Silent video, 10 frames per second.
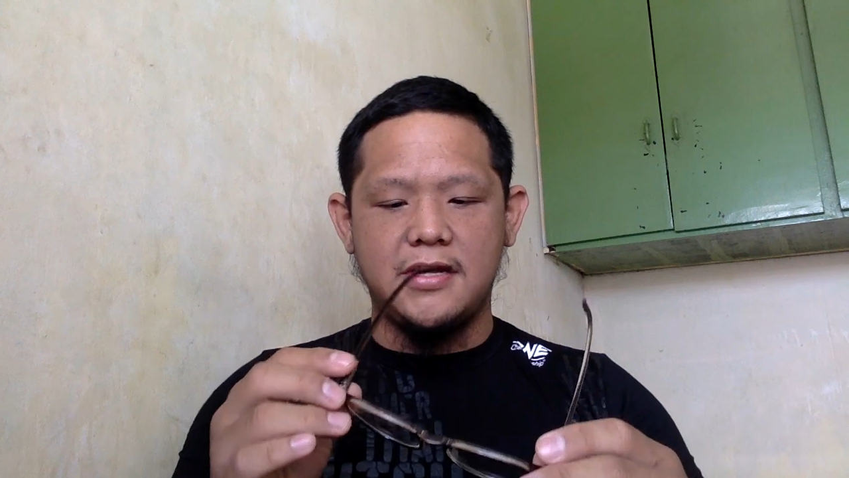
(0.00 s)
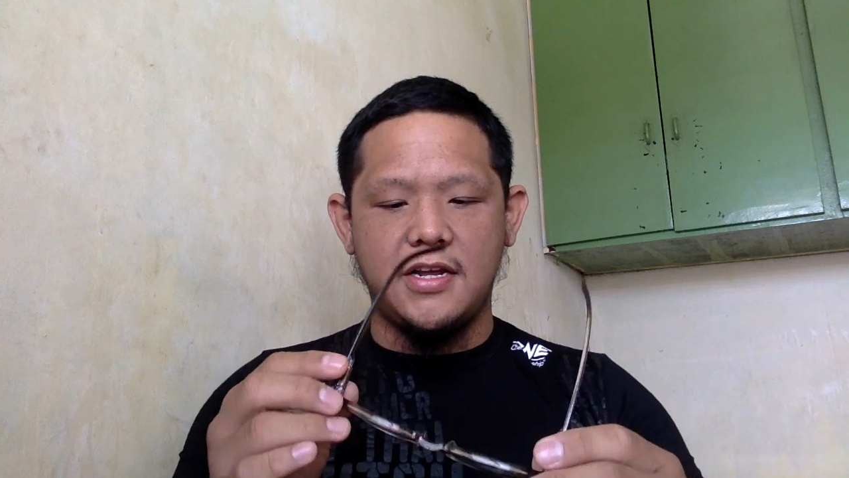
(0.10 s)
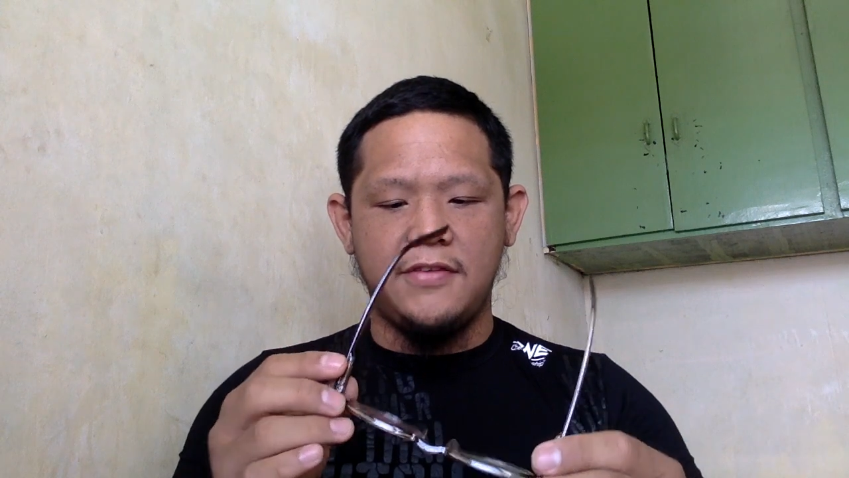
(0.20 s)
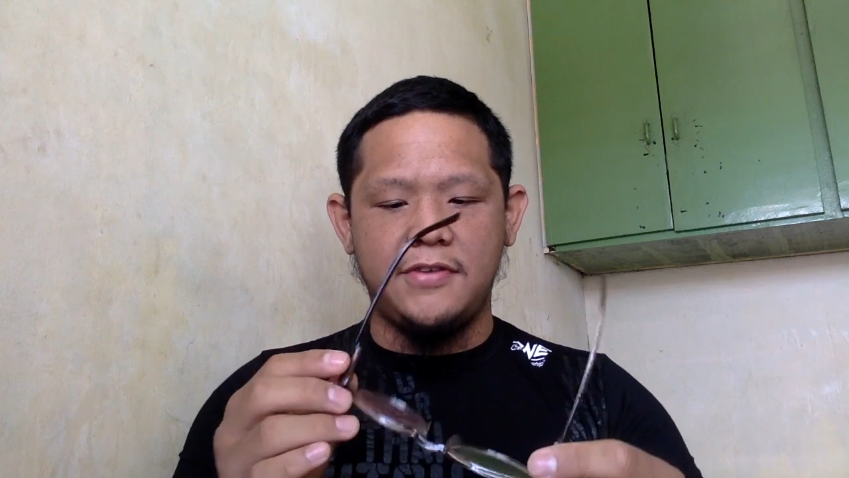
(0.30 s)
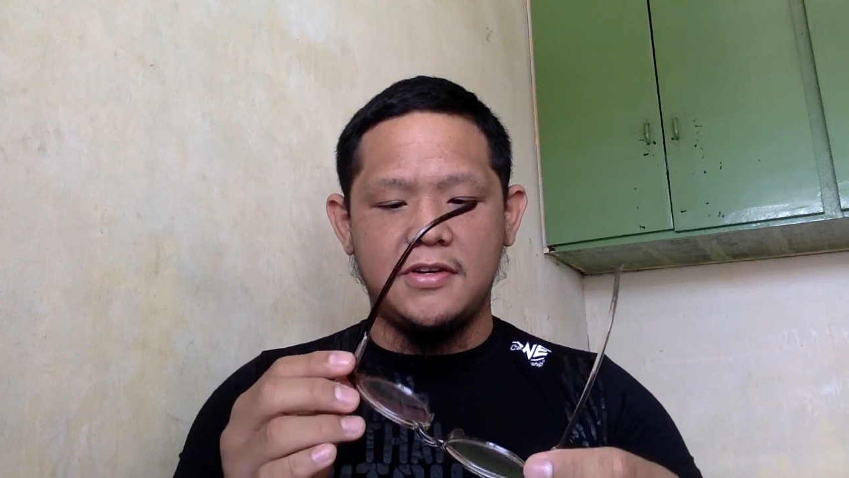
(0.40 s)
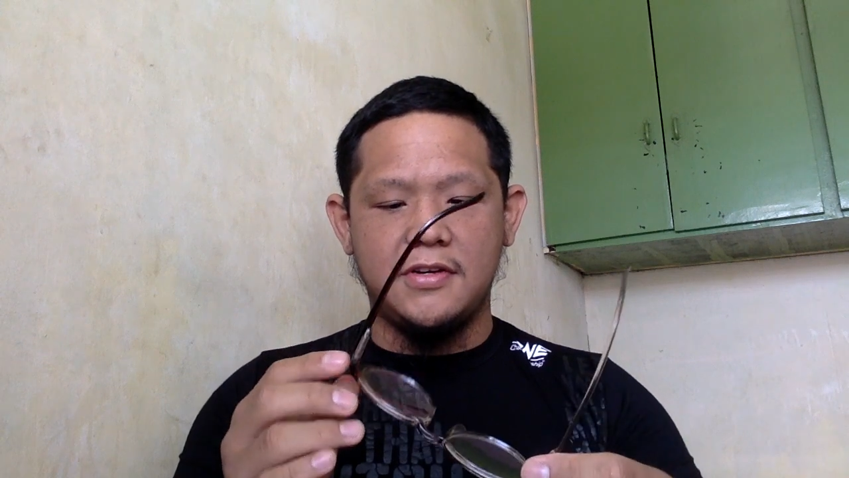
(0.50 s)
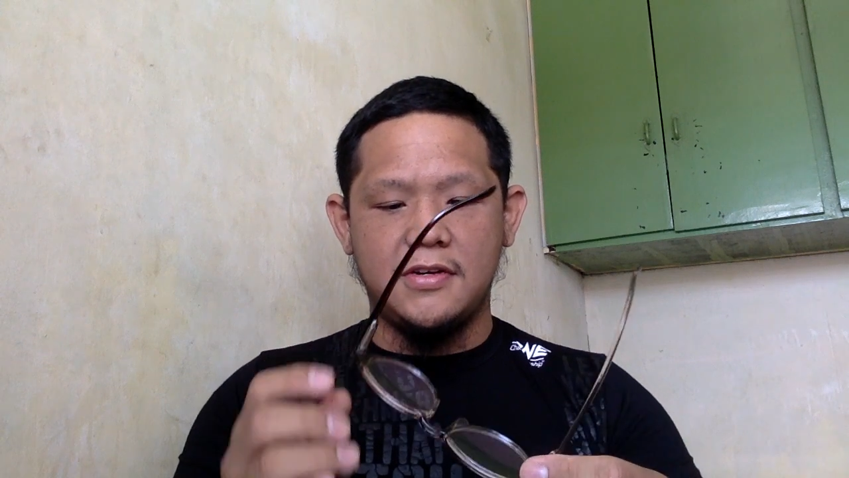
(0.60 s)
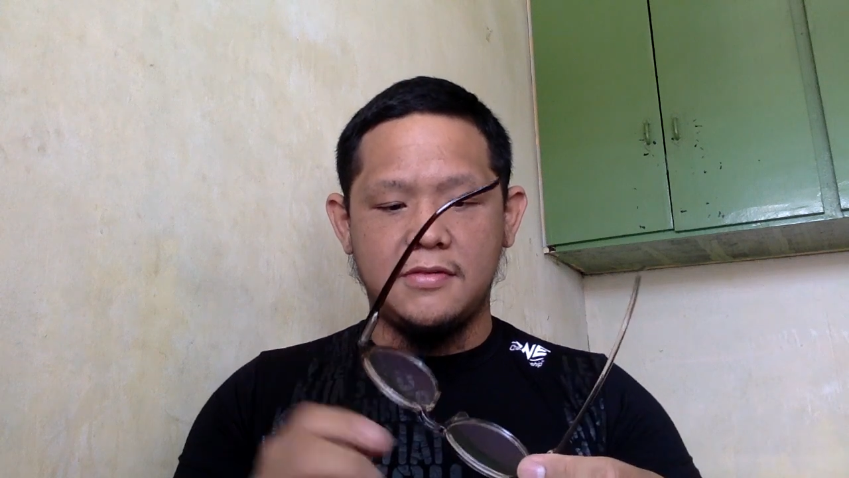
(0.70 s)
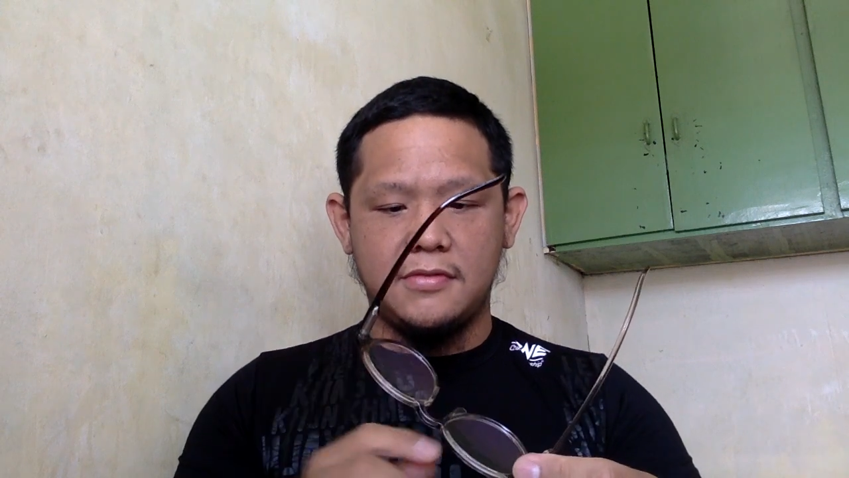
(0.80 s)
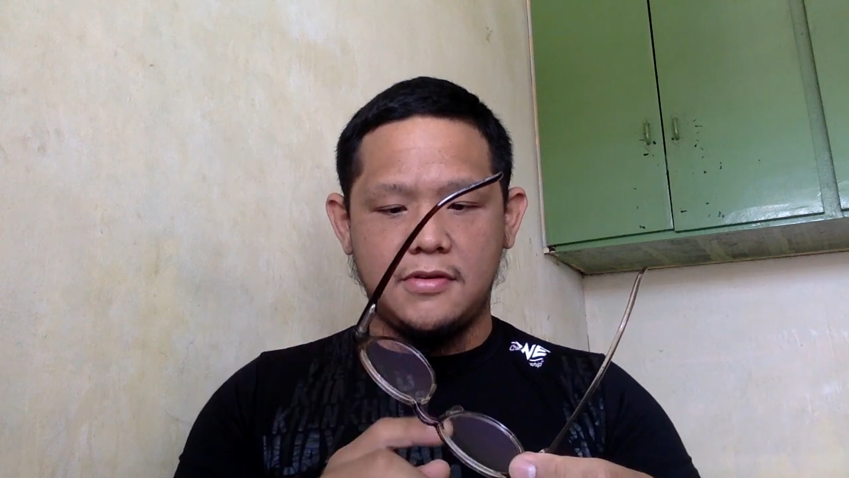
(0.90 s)
Not even
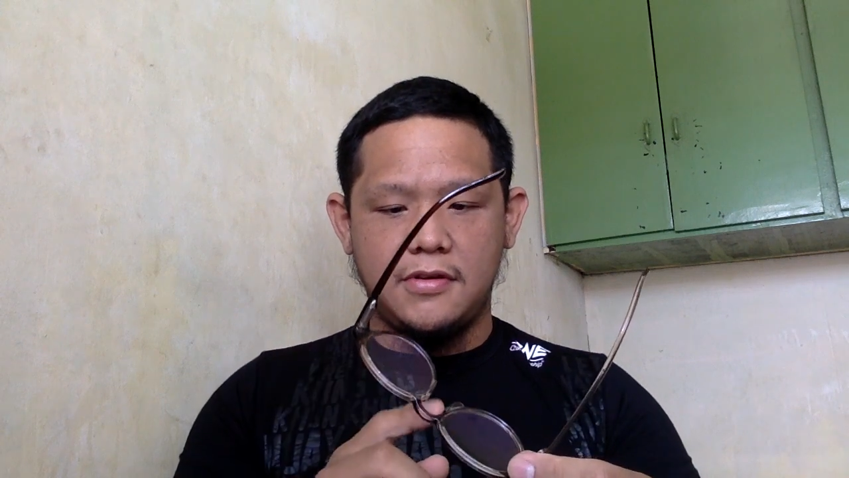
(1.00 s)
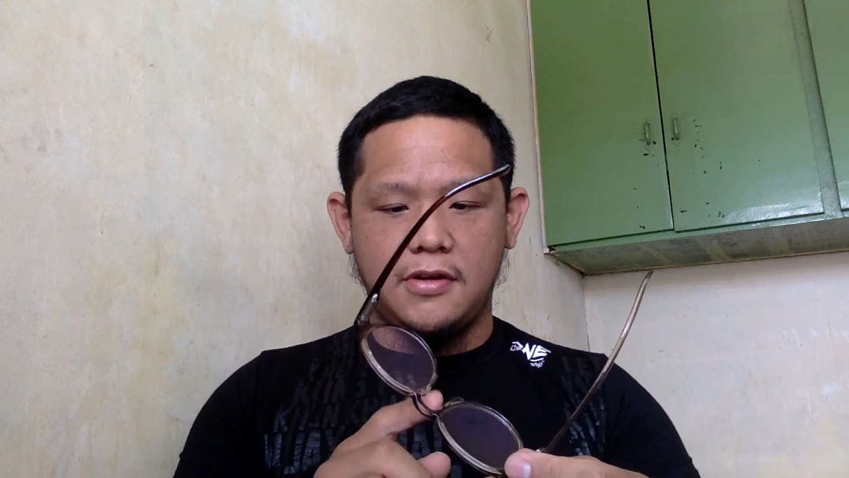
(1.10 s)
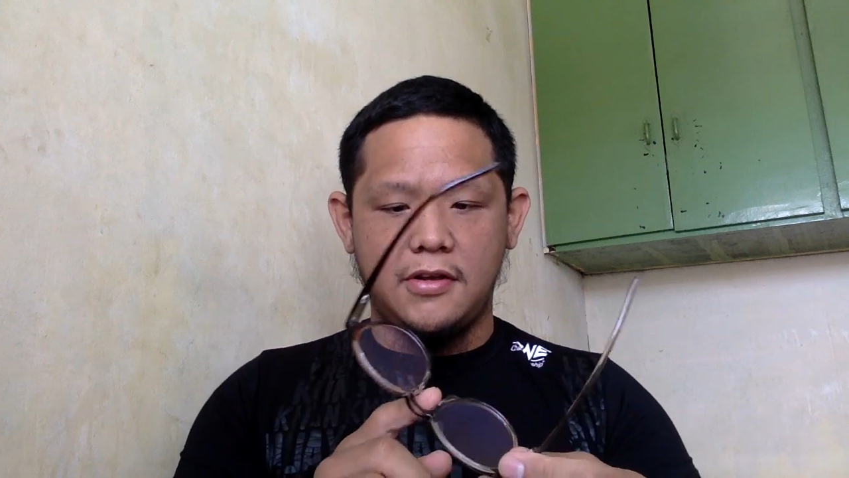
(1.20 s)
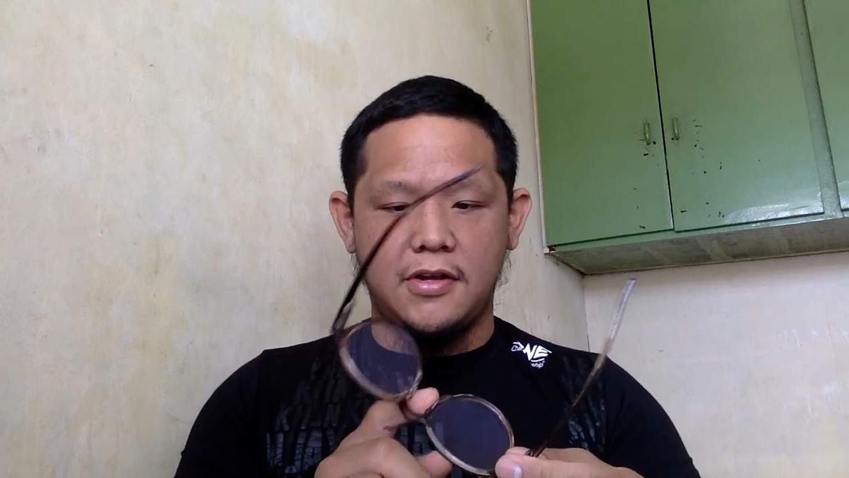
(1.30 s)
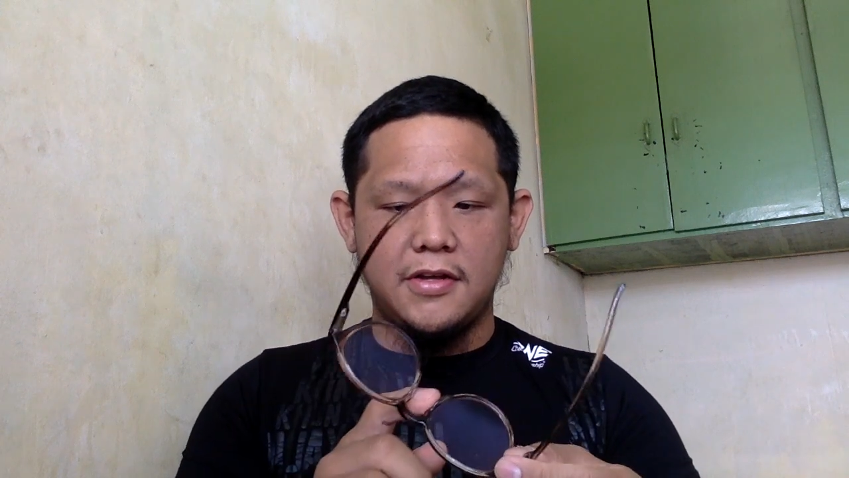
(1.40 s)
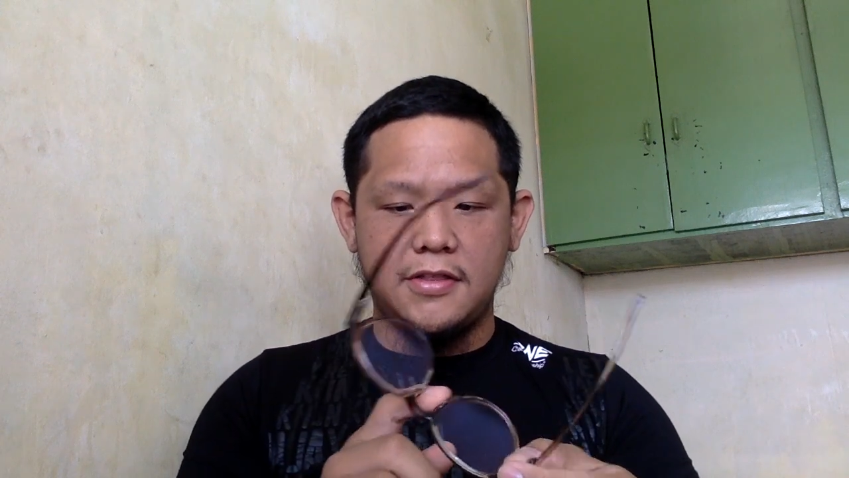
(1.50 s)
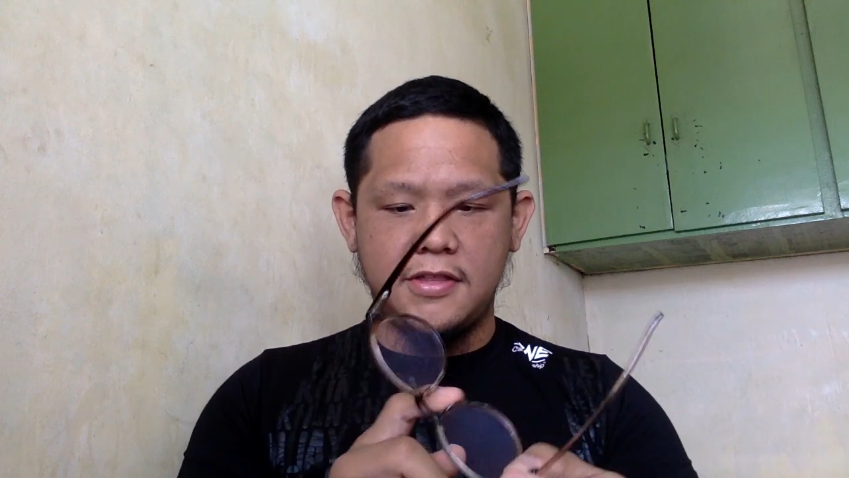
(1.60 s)
a cloth